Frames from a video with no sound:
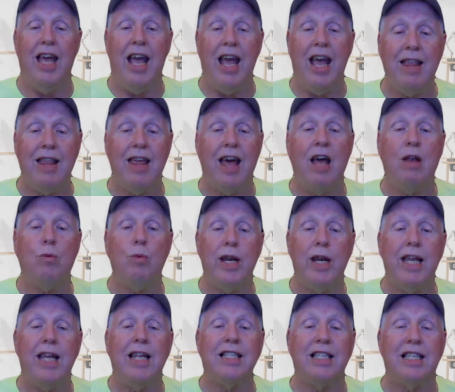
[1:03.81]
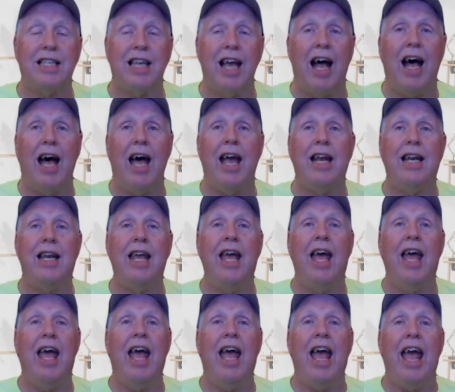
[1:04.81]
He then went inside,
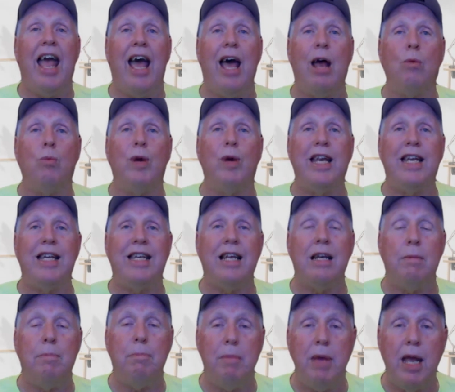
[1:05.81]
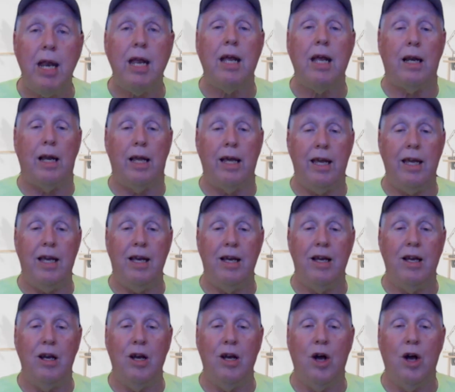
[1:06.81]
and what he did immediately
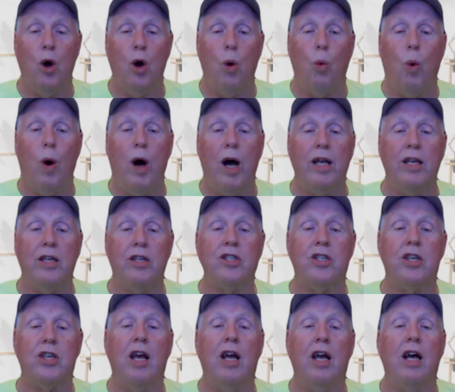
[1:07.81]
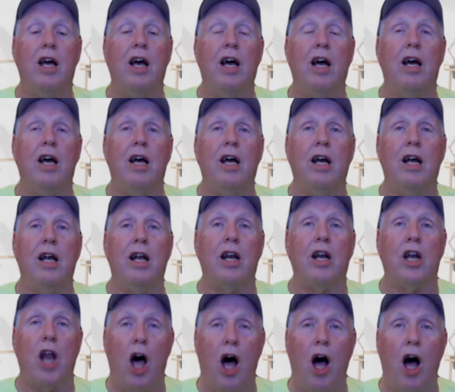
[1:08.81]
was
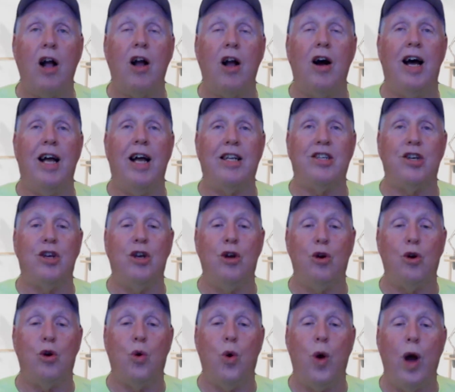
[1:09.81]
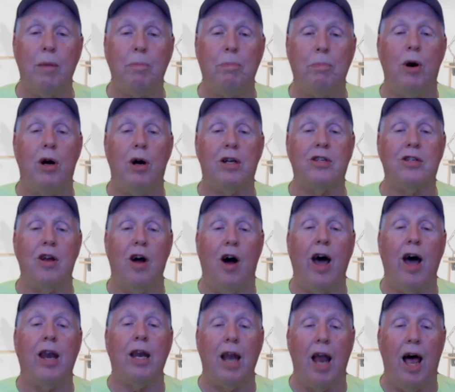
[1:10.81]
log on to QuickBooks
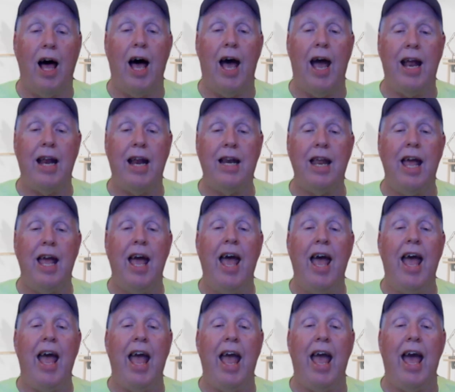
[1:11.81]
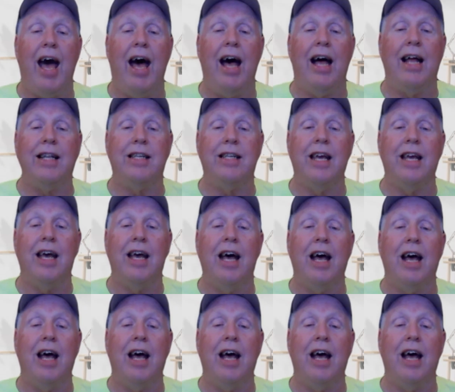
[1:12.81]
online and